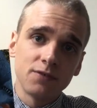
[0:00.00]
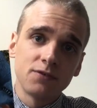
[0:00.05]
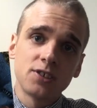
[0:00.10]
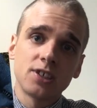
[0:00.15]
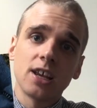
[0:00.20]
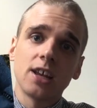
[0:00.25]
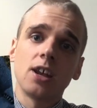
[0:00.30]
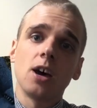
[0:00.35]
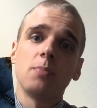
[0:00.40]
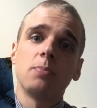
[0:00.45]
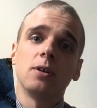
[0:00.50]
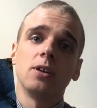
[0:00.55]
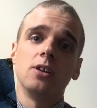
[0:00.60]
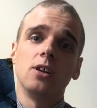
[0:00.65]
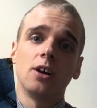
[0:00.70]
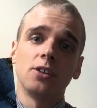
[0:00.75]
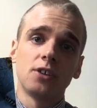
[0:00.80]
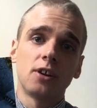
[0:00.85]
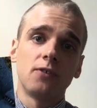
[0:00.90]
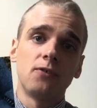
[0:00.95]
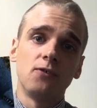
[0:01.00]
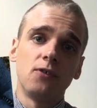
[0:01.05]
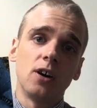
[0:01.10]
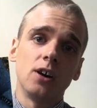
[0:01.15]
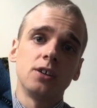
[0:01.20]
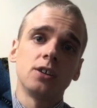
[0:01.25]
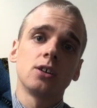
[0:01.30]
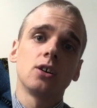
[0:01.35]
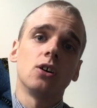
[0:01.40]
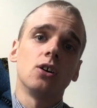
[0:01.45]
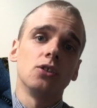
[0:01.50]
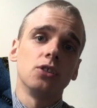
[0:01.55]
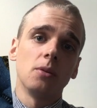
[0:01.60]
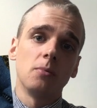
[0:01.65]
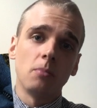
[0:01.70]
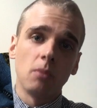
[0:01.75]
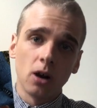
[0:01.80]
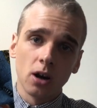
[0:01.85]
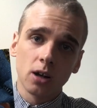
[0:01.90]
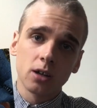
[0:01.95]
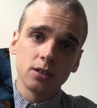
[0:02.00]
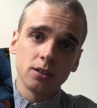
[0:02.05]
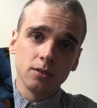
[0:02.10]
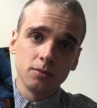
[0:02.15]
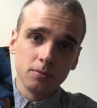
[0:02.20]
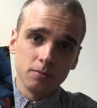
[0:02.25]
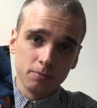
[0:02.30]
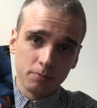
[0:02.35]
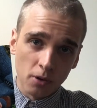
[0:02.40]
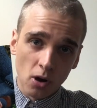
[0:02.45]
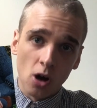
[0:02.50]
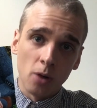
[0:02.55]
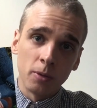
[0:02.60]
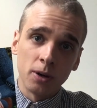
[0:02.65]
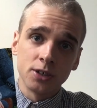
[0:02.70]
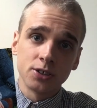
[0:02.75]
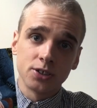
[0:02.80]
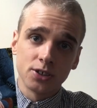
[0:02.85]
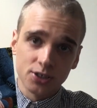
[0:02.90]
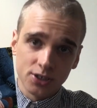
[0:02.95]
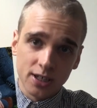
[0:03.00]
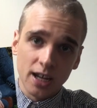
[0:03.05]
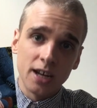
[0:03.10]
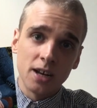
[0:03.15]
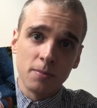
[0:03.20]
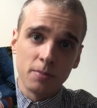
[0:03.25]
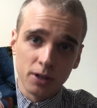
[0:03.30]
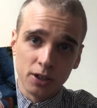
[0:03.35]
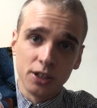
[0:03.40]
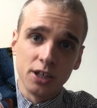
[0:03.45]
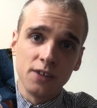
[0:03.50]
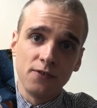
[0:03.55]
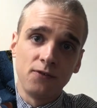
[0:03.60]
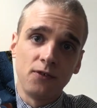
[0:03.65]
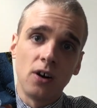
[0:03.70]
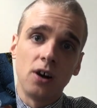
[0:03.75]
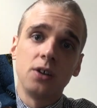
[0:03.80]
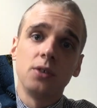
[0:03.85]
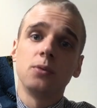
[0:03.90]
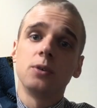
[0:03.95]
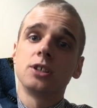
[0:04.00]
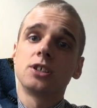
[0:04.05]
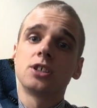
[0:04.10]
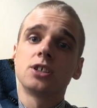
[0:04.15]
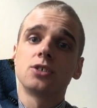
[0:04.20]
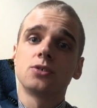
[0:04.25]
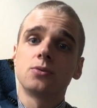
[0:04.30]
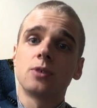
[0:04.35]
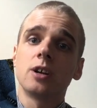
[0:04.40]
have set up another fund called the Mark Baumer Sustainability Fund, which has